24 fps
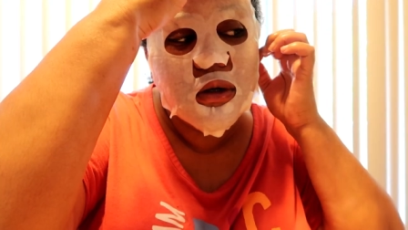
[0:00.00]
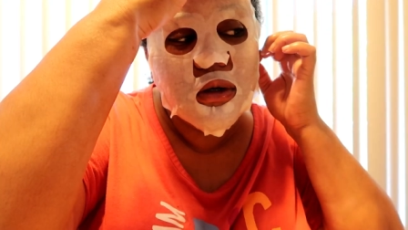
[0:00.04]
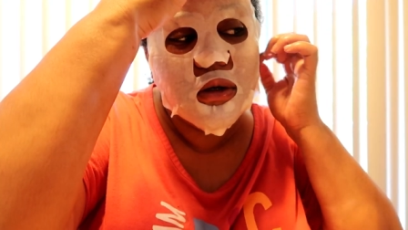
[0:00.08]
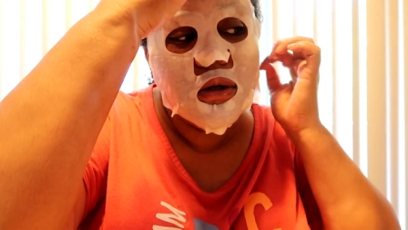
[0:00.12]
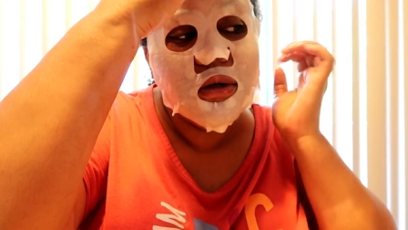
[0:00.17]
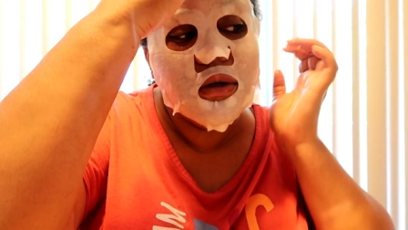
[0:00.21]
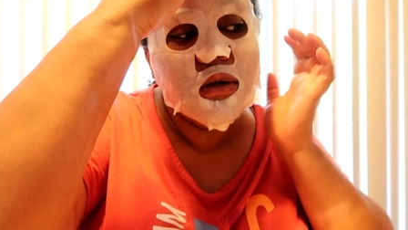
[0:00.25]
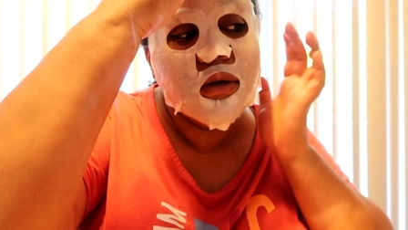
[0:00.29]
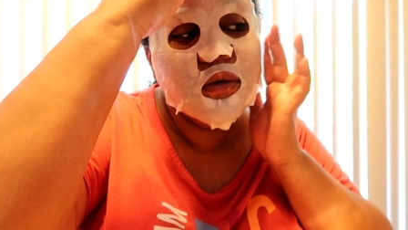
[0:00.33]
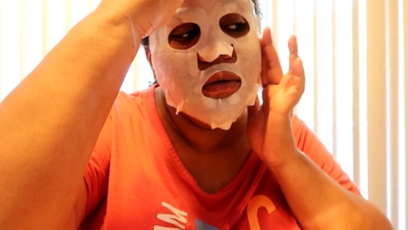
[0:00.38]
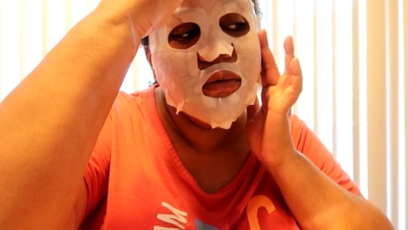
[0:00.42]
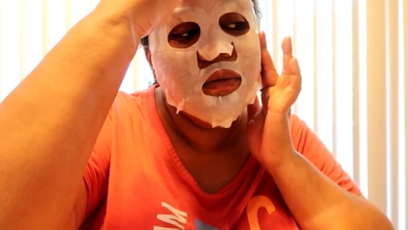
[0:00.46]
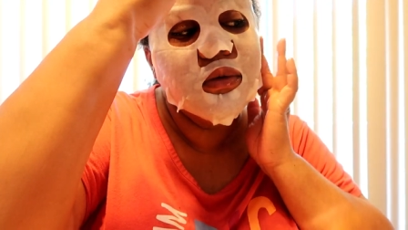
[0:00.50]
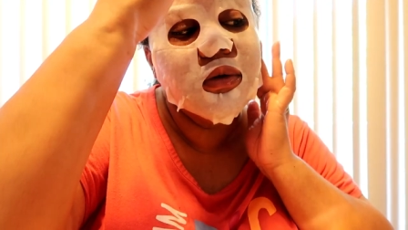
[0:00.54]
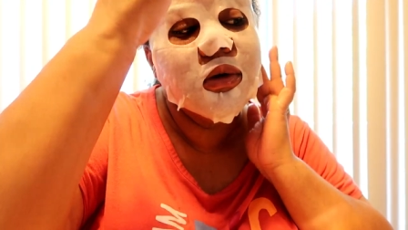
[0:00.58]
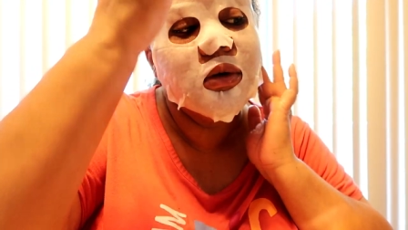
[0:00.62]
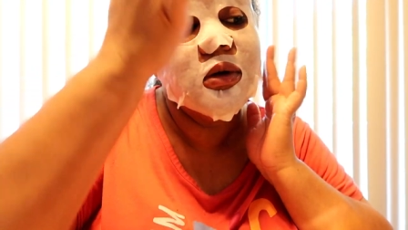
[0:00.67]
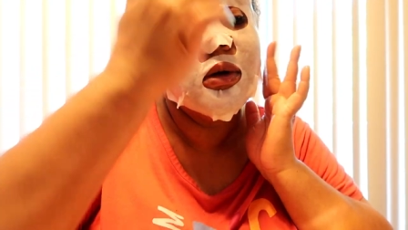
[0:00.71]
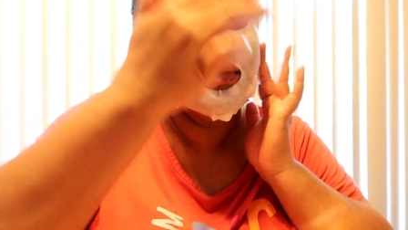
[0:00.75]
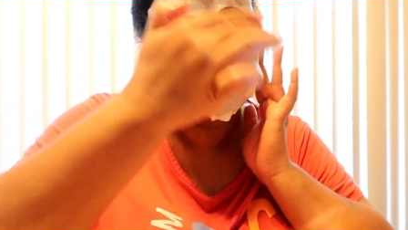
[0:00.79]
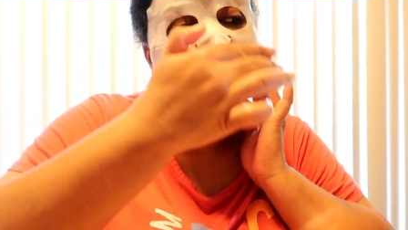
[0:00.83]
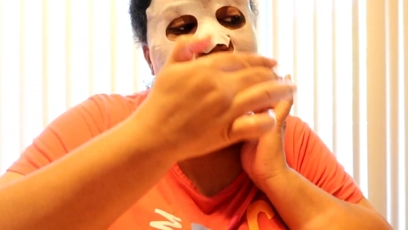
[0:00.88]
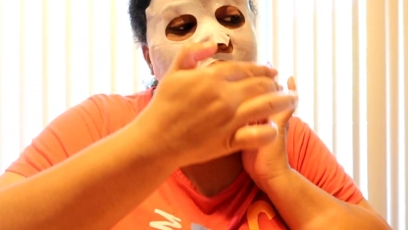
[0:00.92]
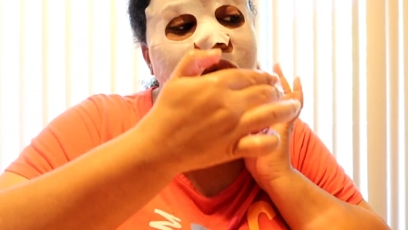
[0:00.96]
it's
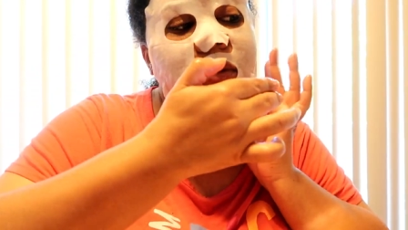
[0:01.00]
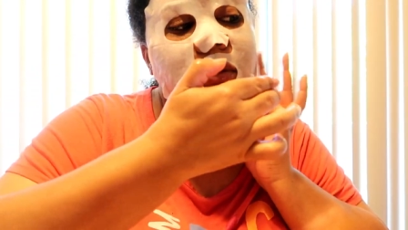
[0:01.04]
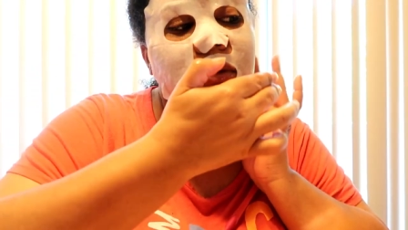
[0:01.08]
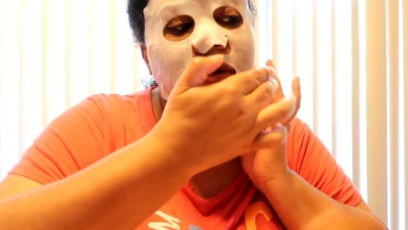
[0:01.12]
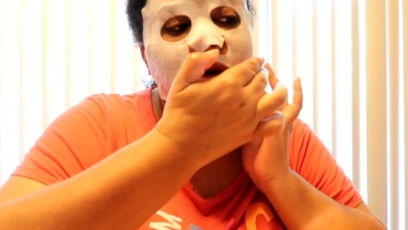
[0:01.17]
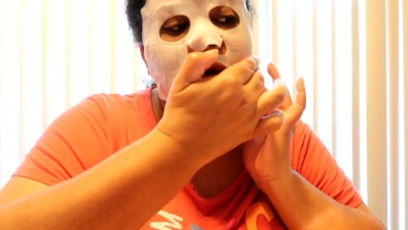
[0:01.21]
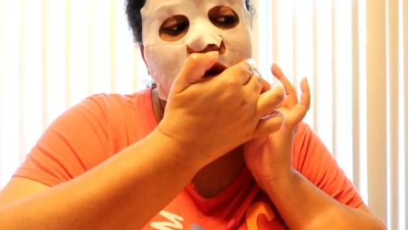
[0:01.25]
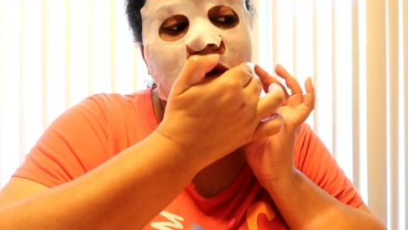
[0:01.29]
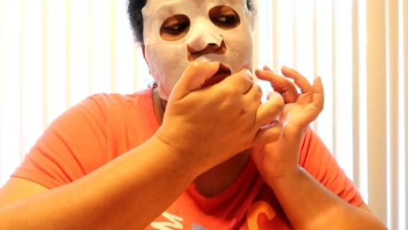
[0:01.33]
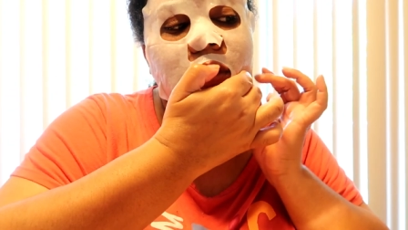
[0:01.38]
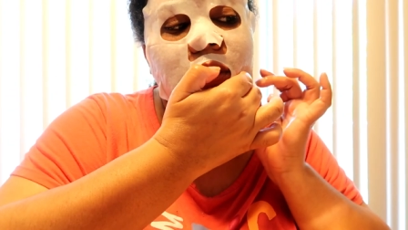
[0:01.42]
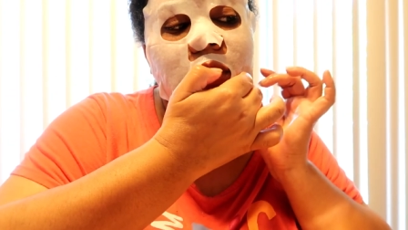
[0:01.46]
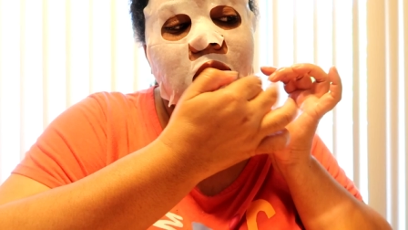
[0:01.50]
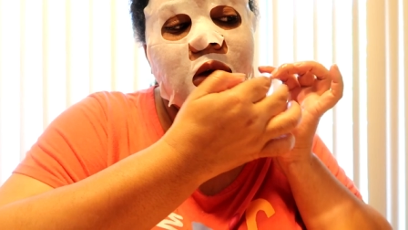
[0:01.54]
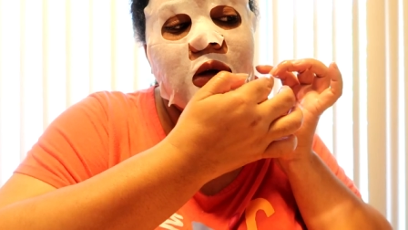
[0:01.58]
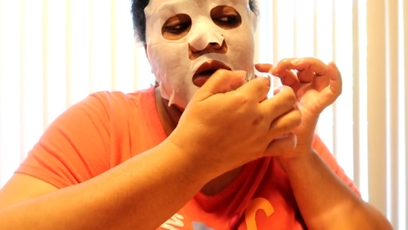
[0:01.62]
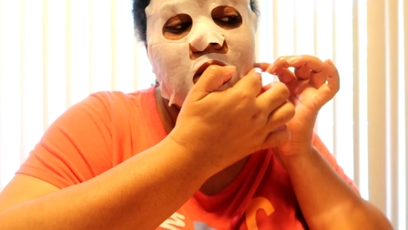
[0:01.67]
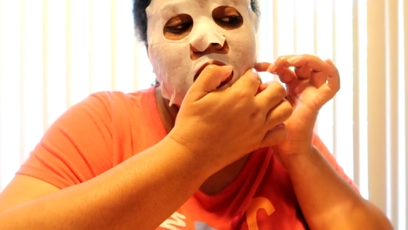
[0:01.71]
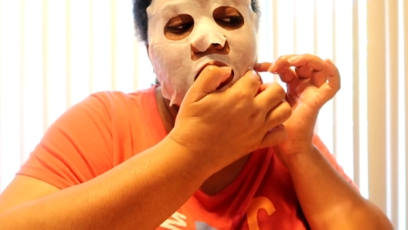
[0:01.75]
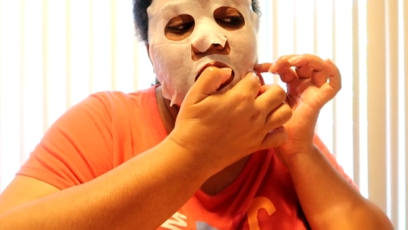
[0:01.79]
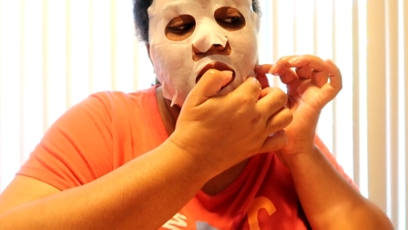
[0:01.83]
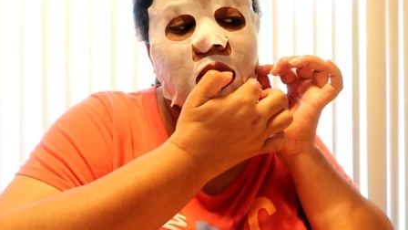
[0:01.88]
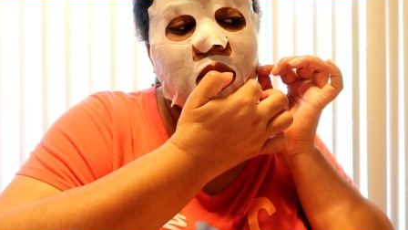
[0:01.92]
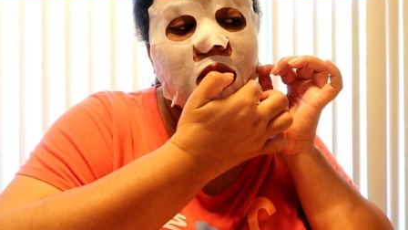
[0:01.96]
really, it was real
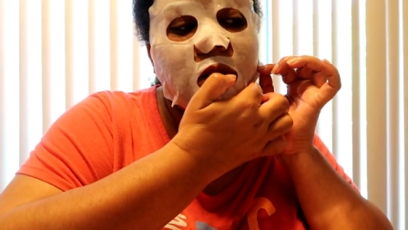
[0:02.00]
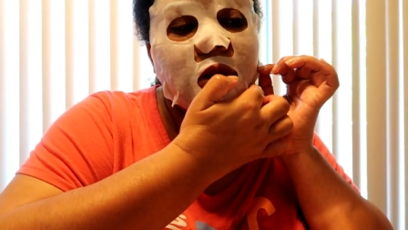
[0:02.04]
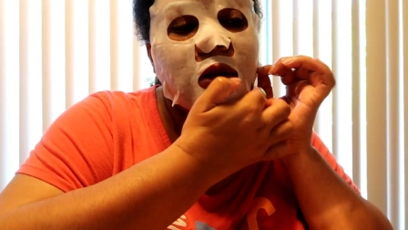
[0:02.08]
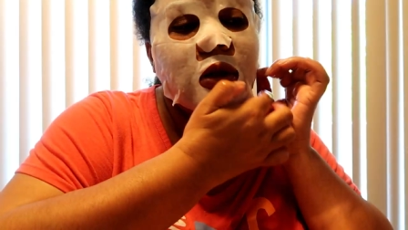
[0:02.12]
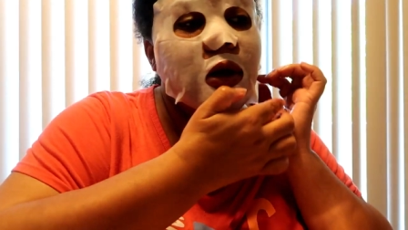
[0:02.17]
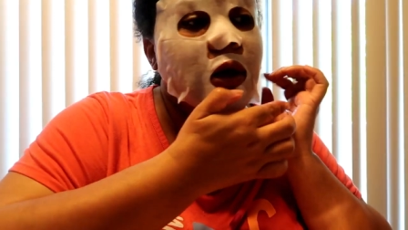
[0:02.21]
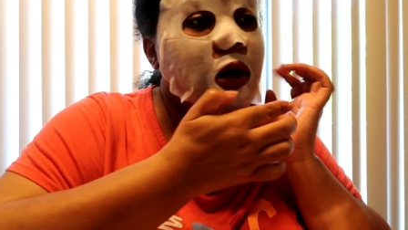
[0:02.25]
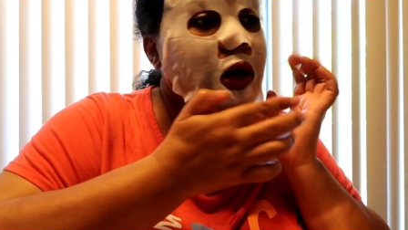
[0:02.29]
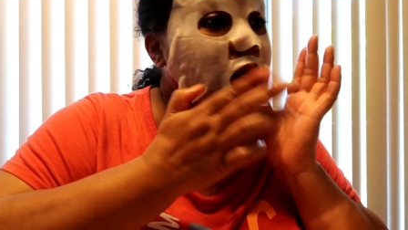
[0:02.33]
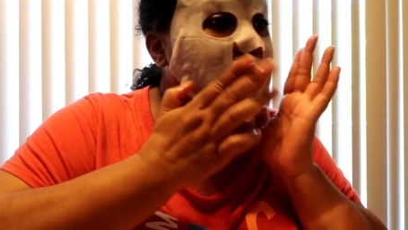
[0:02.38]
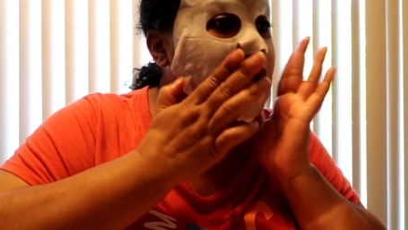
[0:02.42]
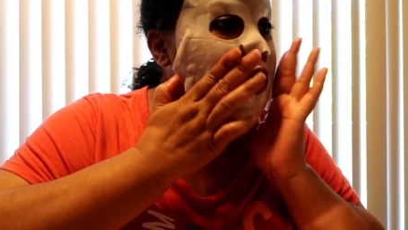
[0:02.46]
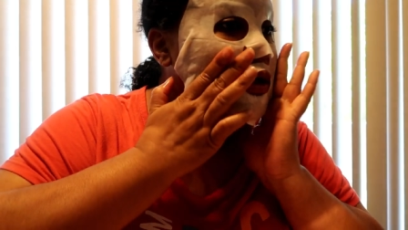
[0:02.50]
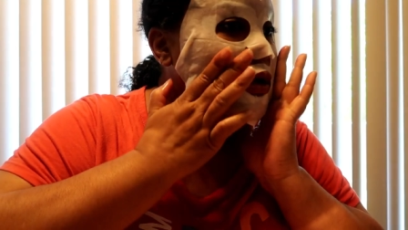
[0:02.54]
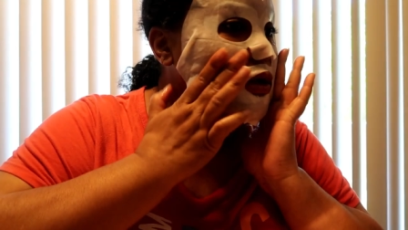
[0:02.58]
good. Yeah, the guy